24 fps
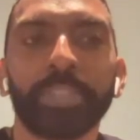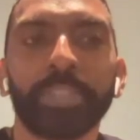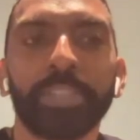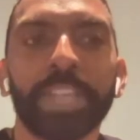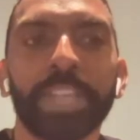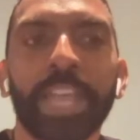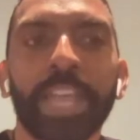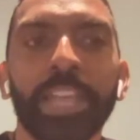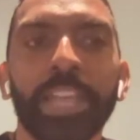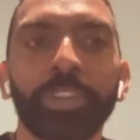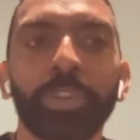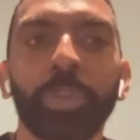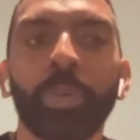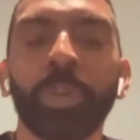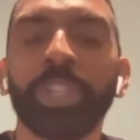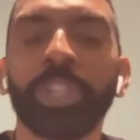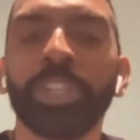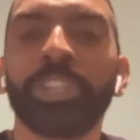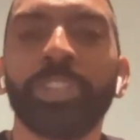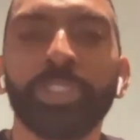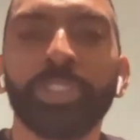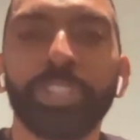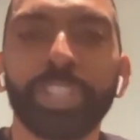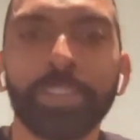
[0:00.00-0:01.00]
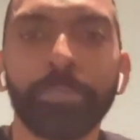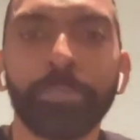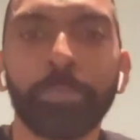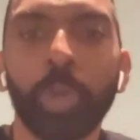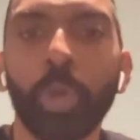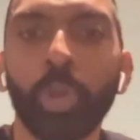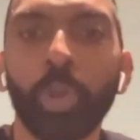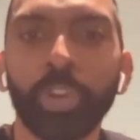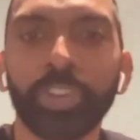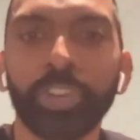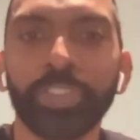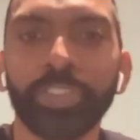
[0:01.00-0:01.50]
Dan, going to Tim
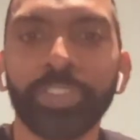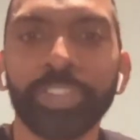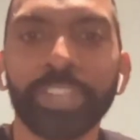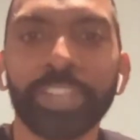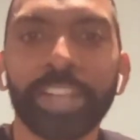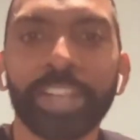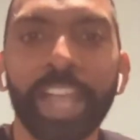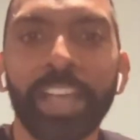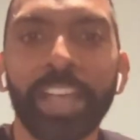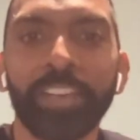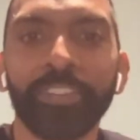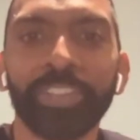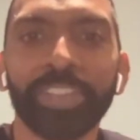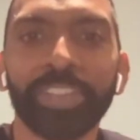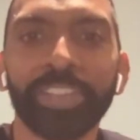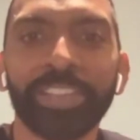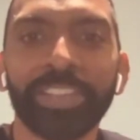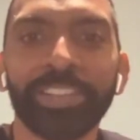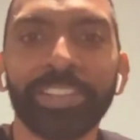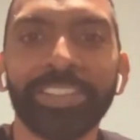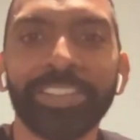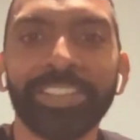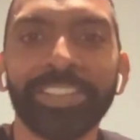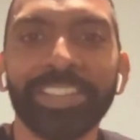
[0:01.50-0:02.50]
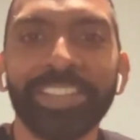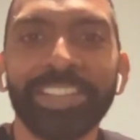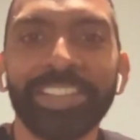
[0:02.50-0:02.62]
Hortons and having a